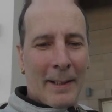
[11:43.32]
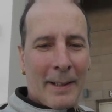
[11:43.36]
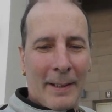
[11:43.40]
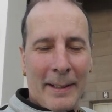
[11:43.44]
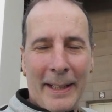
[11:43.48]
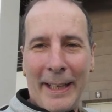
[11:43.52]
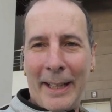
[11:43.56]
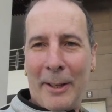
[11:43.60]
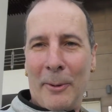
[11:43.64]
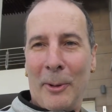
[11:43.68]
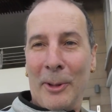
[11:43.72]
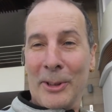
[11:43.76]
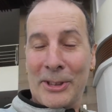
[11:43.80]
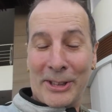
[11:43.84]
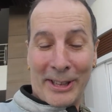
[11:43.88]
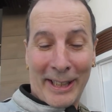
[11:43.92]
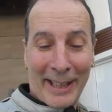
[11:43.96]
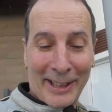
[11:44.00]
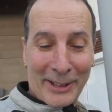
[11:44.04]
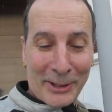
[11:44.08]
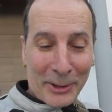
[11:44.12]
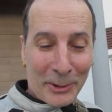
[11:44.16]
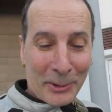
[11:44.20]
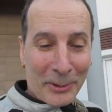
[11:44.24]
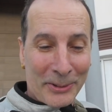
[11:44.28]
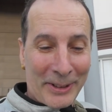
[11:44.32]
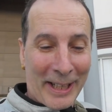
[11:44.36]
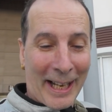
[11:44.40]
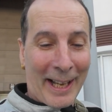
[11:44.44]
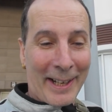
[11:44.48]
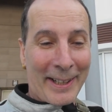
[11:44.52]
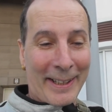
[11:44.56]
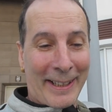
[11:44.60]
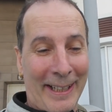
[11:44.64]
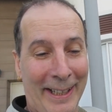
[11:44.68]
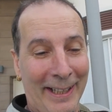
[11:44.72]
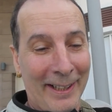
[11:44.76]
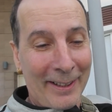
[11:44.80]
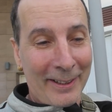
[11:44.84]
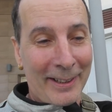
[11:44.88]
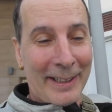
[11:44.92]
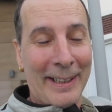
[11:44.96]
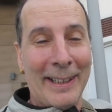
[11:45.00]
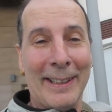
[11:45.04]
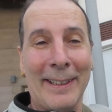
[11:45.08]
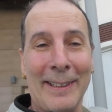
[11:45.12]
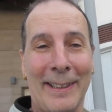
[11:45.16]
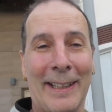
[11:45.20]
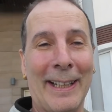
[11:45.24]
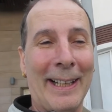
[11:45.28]
Yeah, well, so that's all done now,
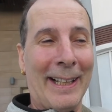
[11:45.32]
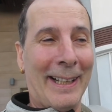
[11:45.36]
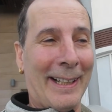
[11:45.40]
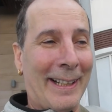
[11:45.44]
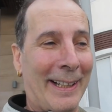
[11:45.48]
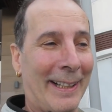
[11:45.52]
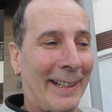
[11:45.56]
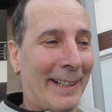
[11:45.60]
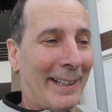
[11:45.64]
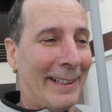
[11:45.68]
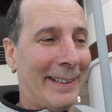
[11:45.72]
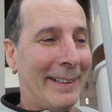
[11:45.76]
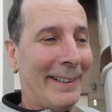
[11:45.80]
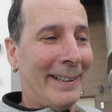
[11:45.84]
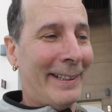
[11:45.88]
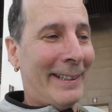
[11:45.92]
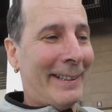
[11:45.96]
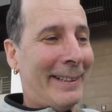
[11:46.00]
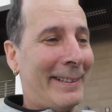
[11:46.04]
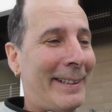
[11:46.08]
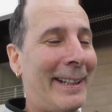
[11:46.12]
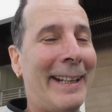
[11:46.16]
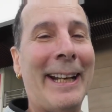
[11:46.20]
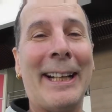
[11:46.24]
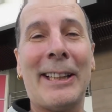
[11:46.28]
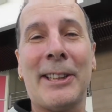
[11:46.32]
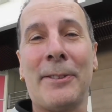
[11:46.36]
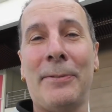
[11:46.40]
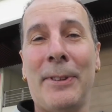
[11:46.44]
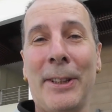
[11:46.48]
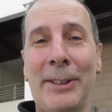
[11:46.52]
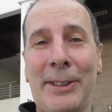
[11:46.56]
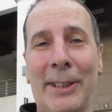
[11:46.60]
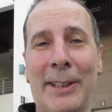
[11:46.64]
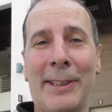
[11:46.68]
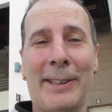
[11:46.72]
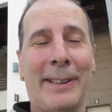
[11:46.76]
and the next visit